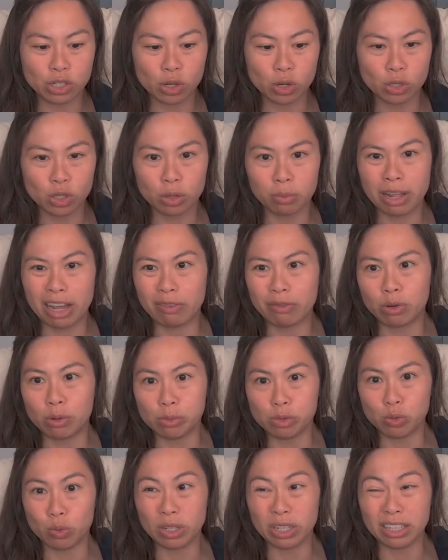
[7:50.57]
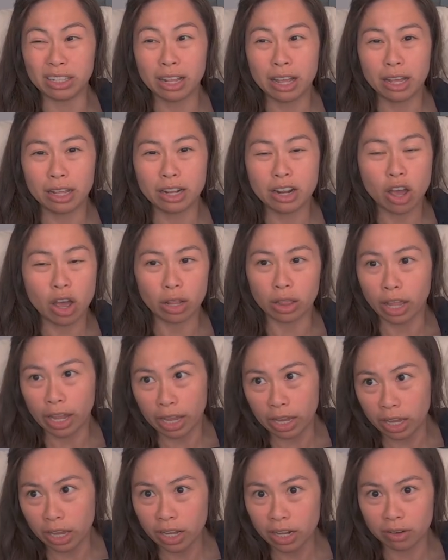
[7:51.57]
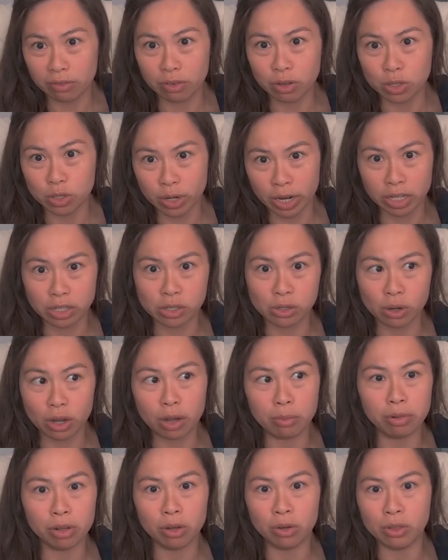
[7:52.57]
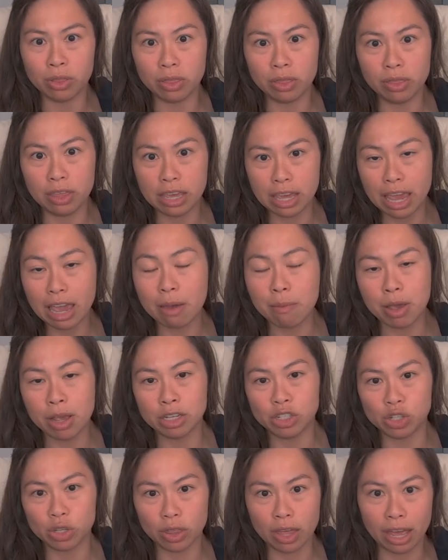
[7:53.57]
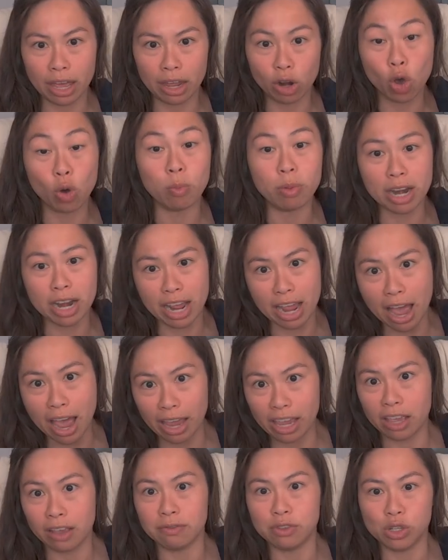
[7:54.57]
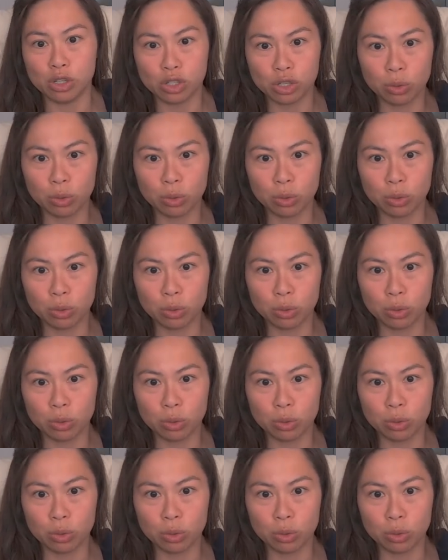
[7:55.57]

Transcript: social platforms will not like it if you try to upload the image that OpenAI gives you.